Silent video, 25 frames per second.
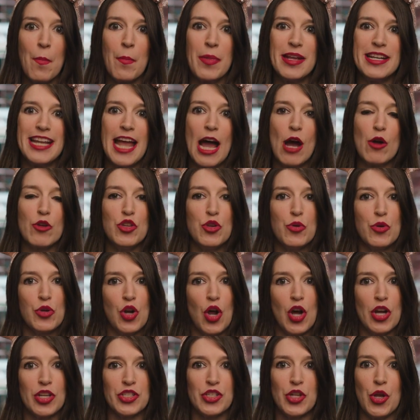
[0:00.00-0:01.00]
but now you can
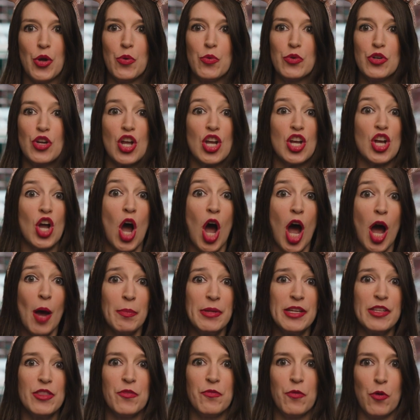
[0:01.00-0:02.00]
also
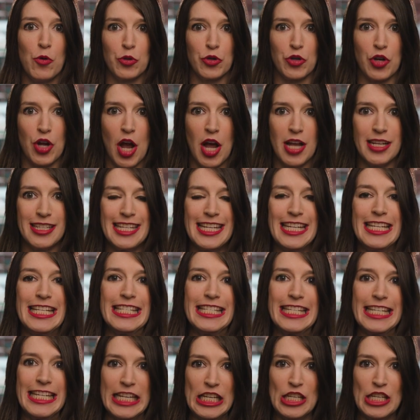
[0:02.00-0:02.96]
copy the folder contents